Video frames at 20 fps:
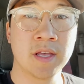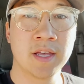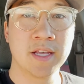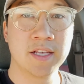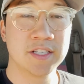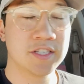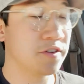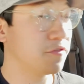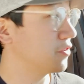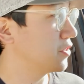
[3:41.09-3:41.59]

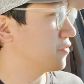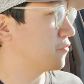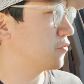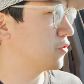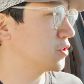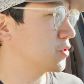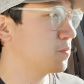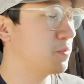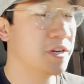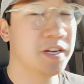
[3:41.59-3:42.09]
So for the
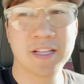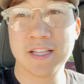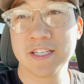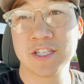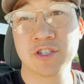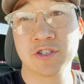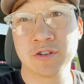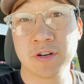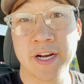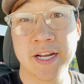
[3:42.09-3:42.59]
first bit of
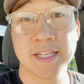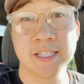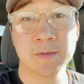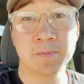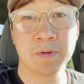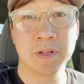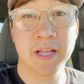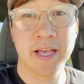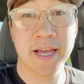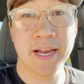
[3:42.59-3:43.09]
this
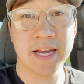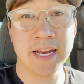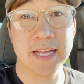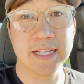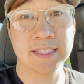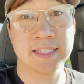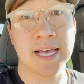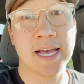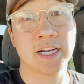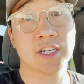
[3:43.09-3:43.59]
transplant,
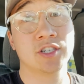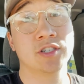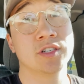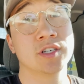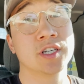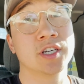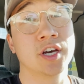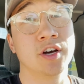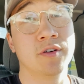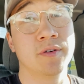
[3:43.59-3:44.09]
it's
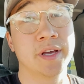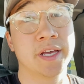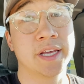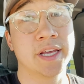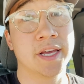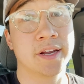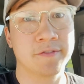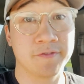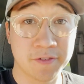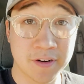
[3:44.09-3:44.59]
actually going
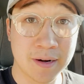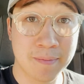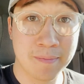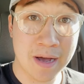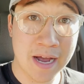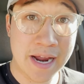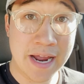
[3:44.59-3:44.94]
in front of my